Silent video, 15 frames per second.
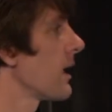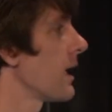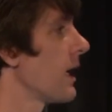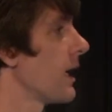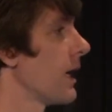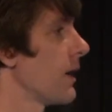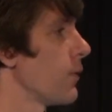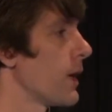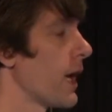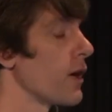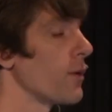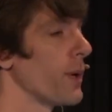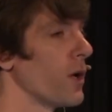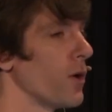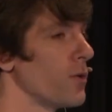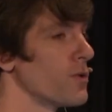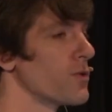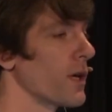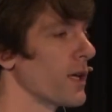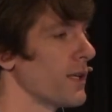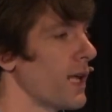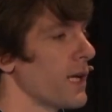I went out on my own so
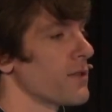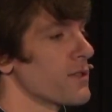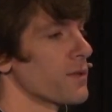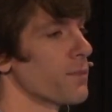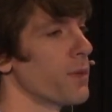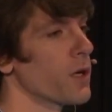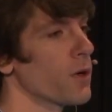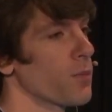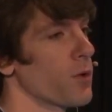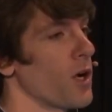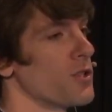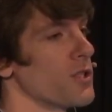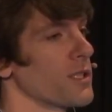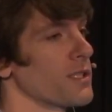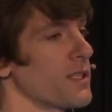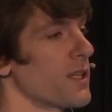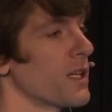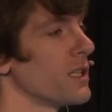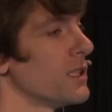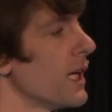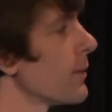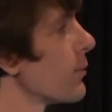I could take on some bigger projects and to
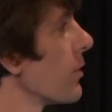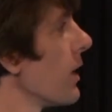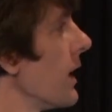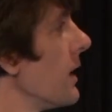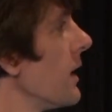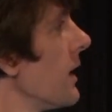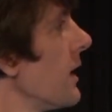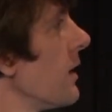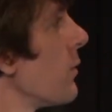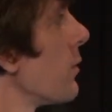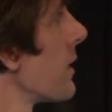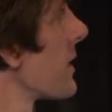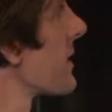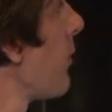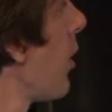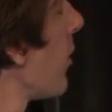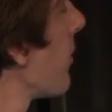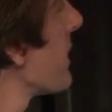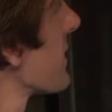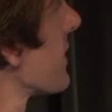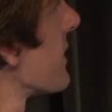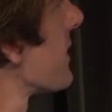collaborate with small
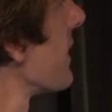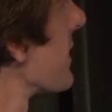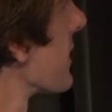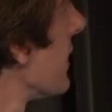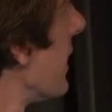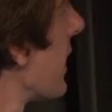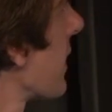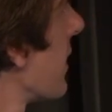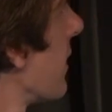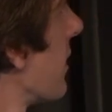businesses like